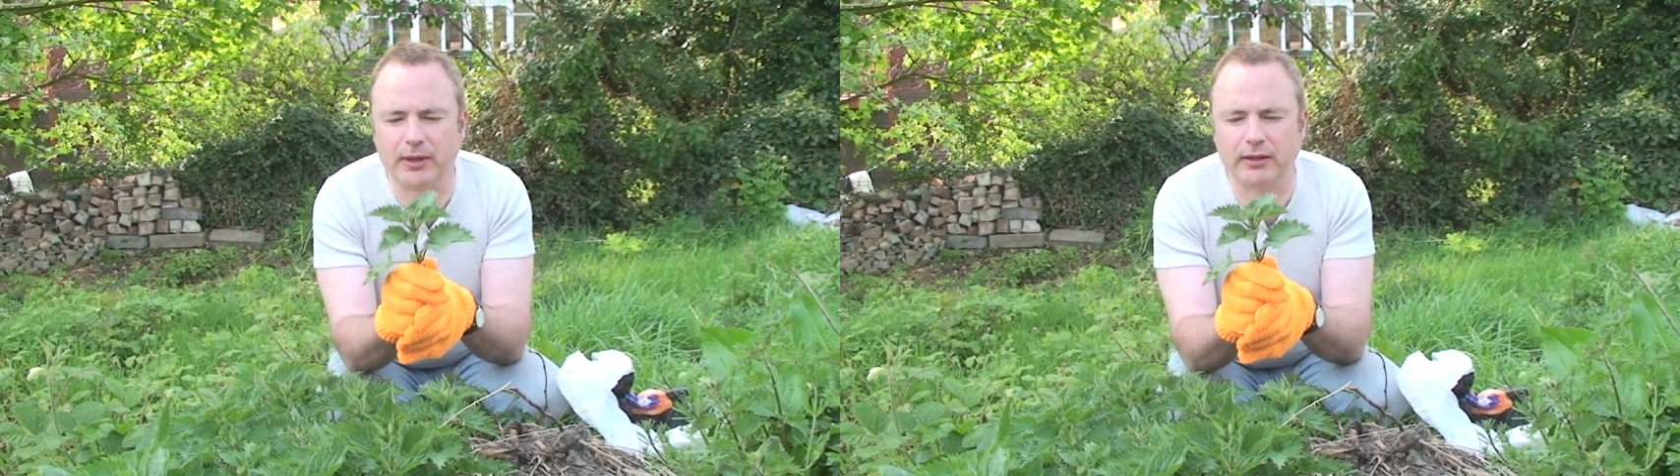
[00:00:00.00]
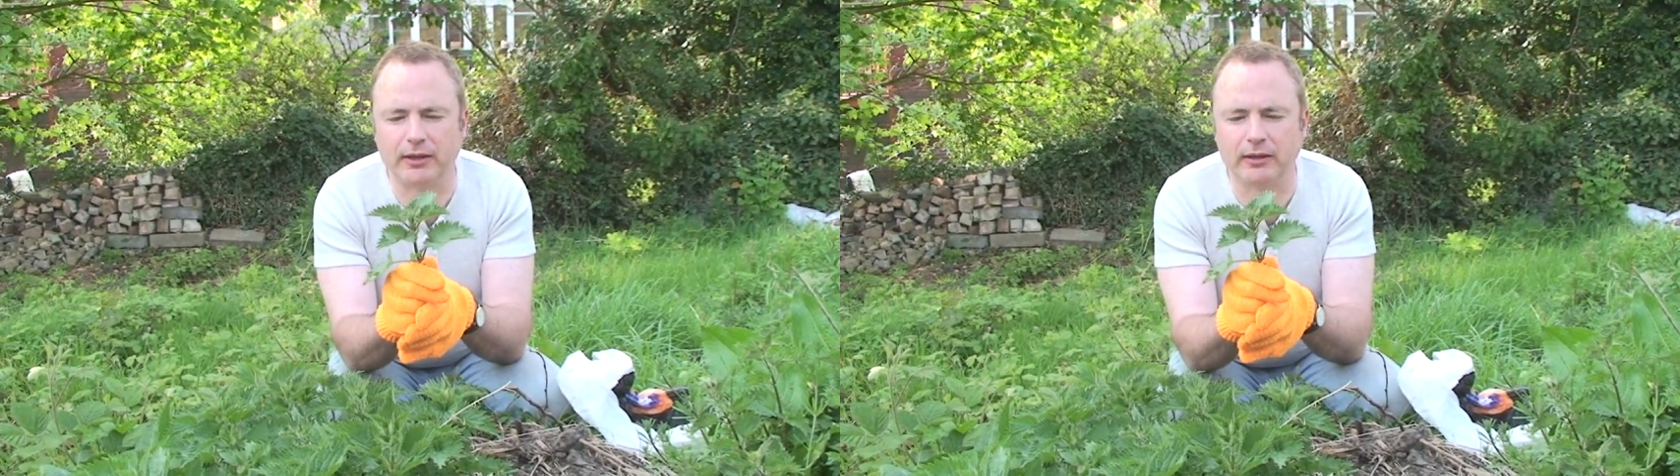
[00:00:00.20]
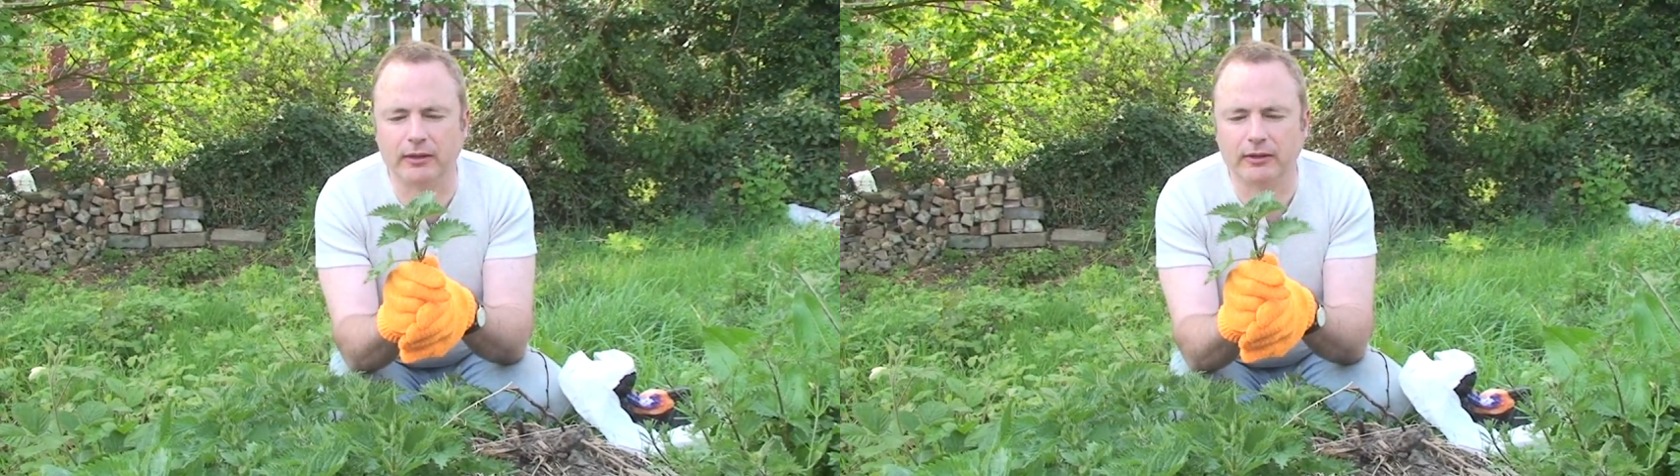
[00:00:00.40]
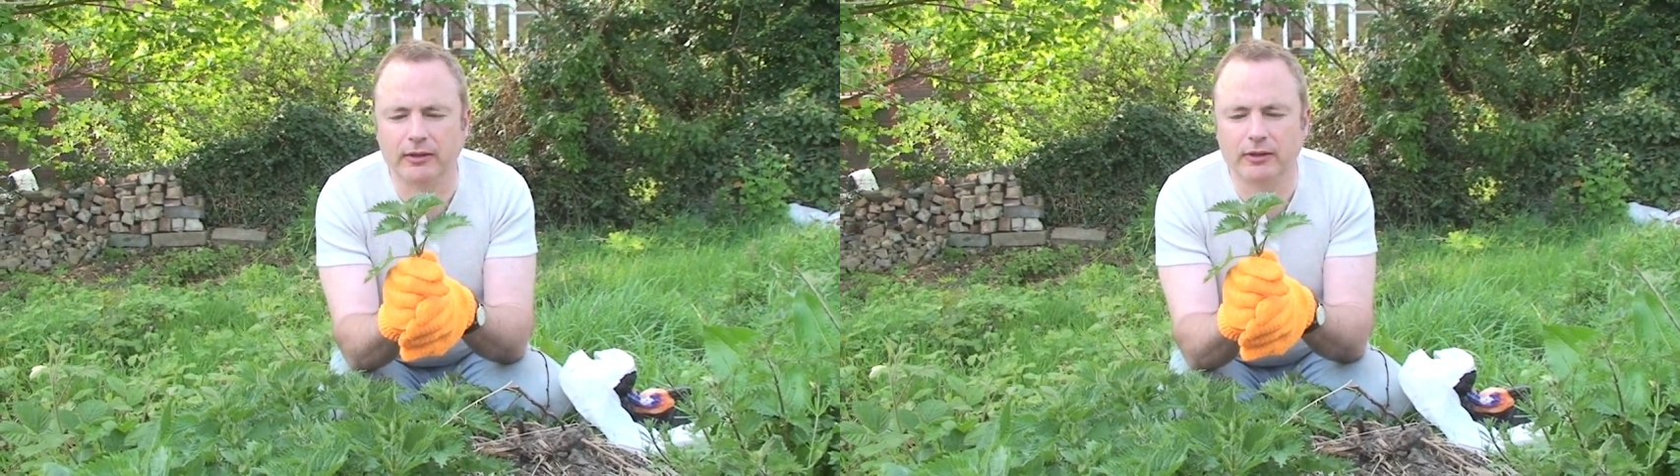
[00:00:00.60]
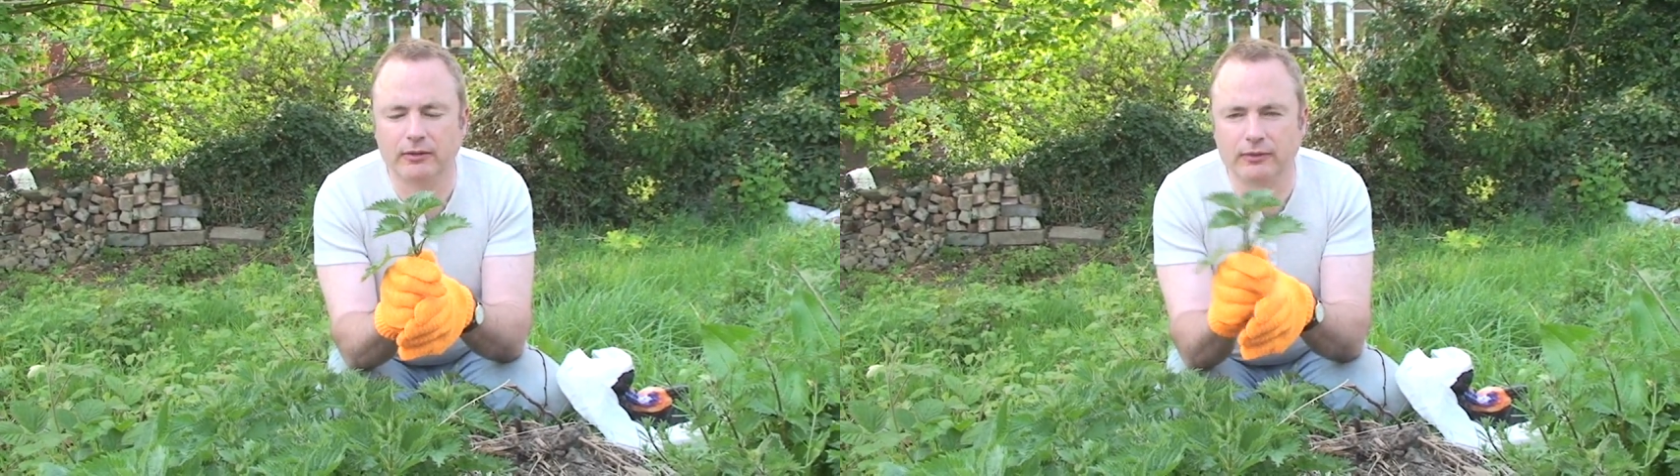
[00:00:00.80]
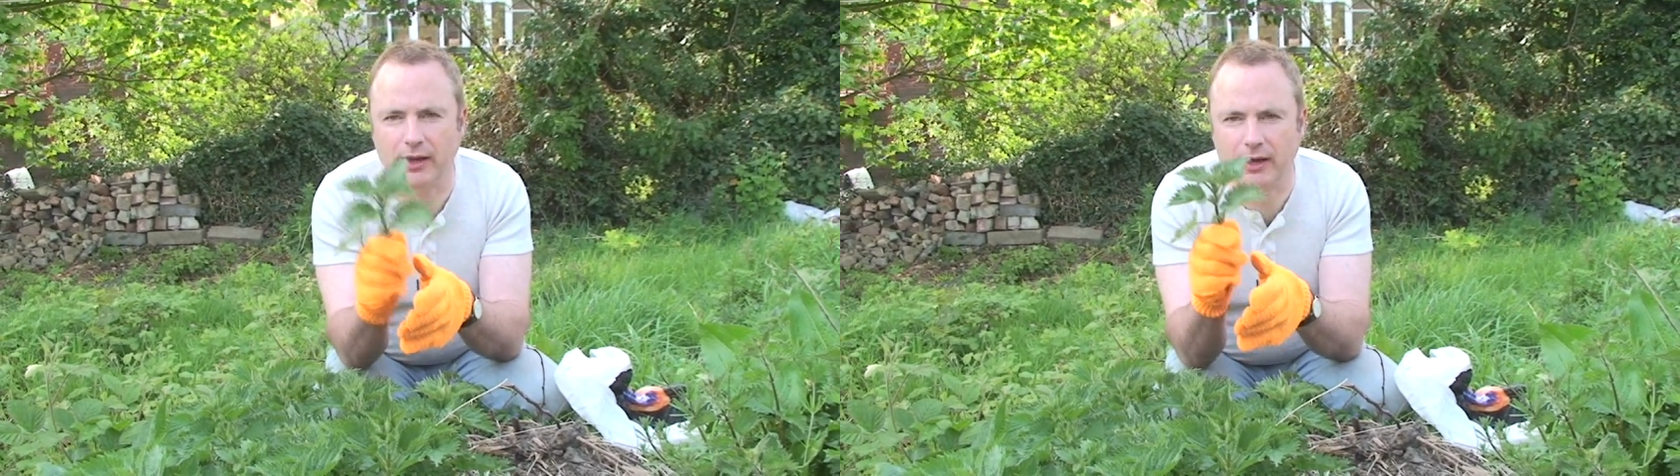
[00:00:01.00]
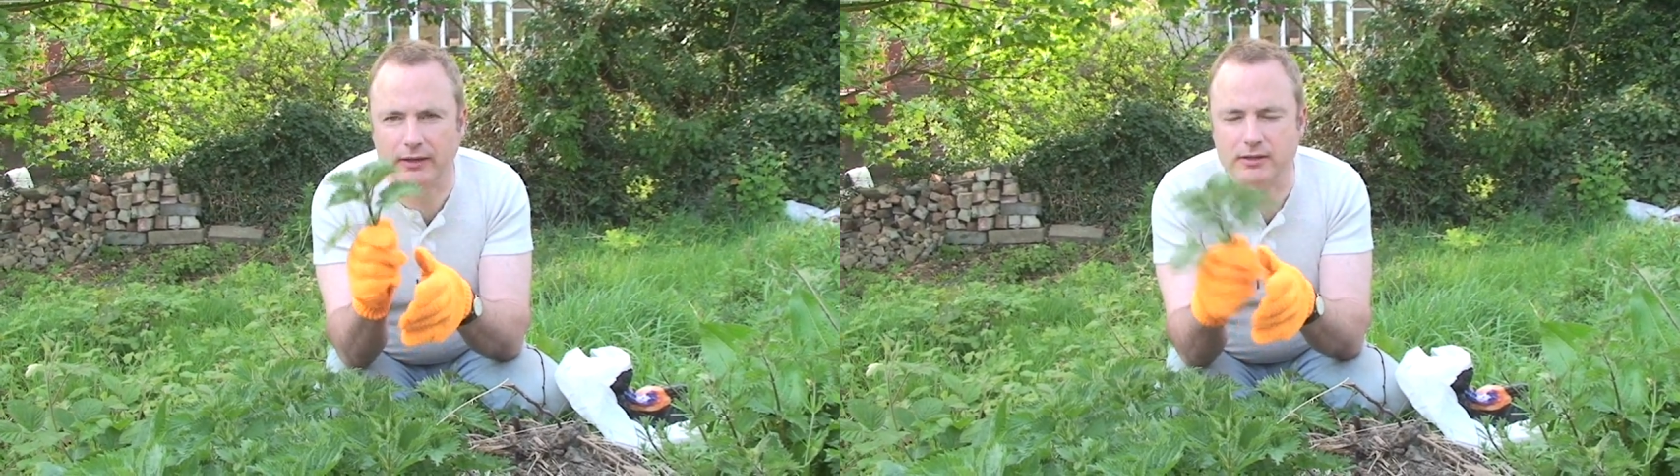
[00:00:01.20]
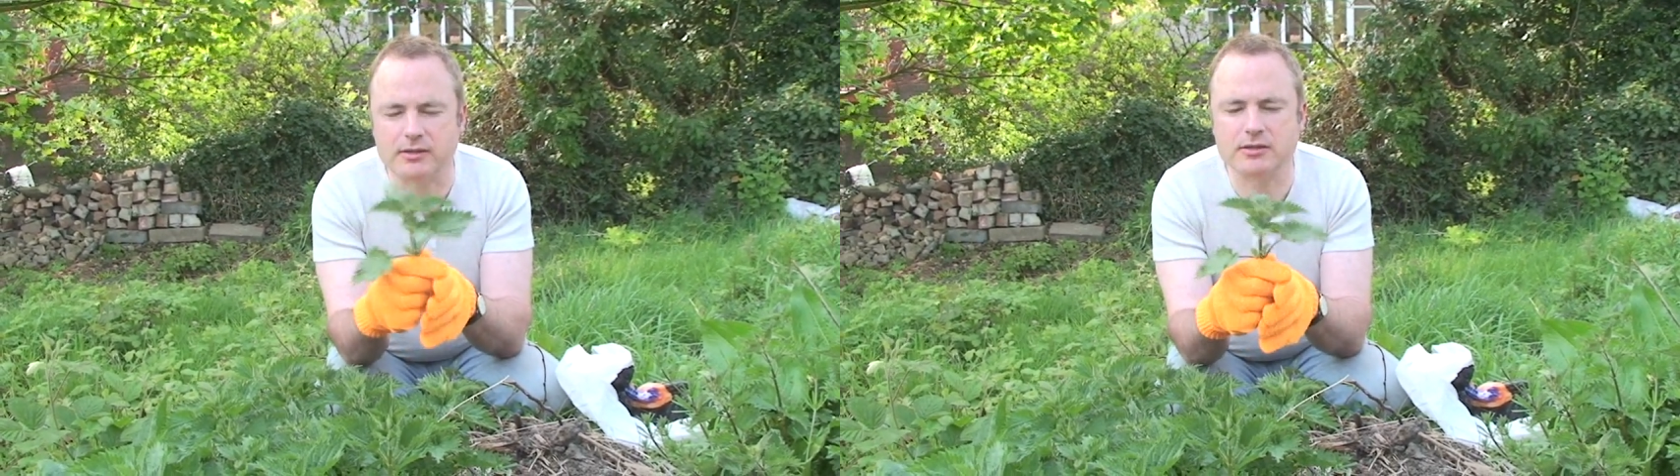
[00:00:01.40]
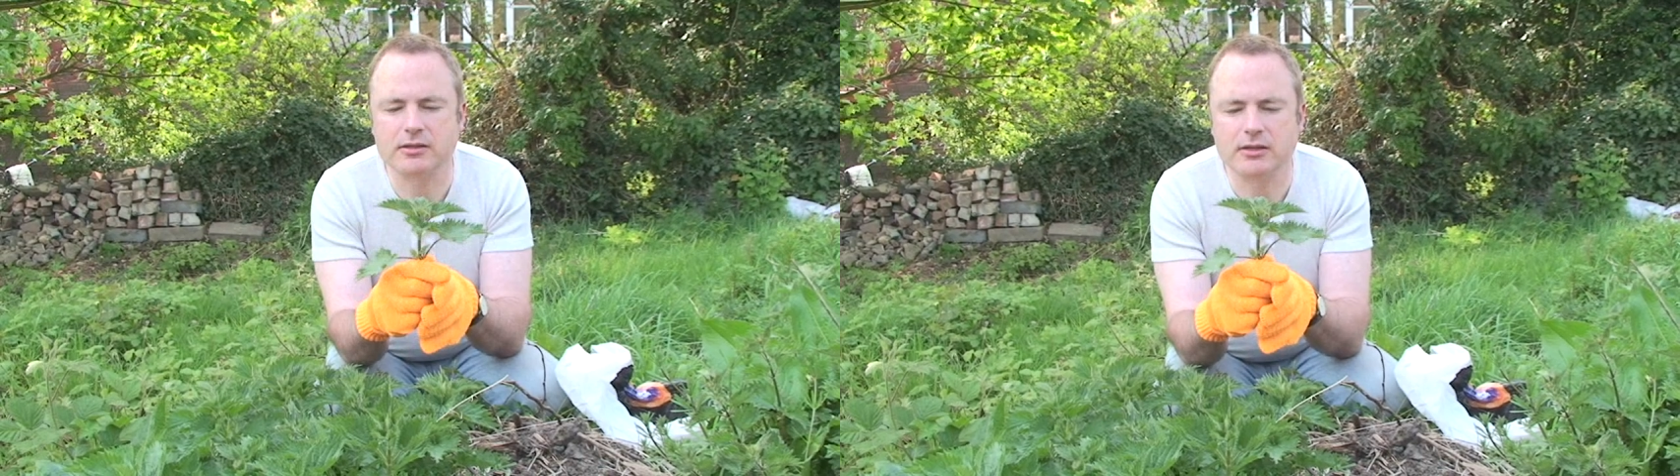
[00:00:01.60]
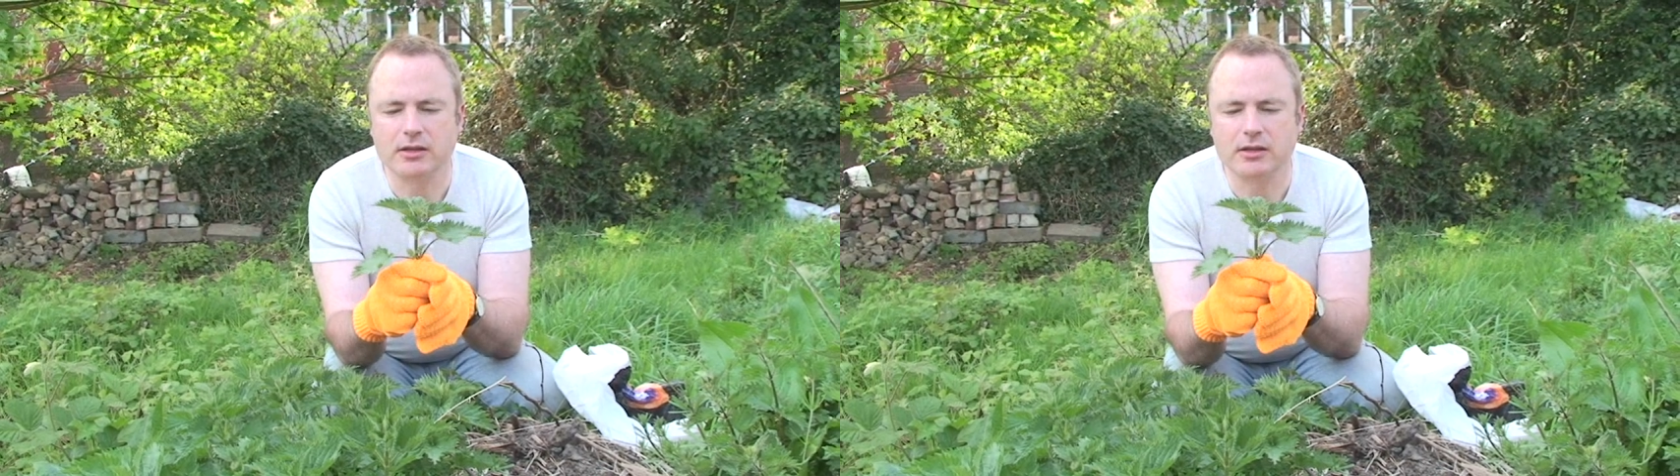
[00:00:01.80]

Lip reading: making flans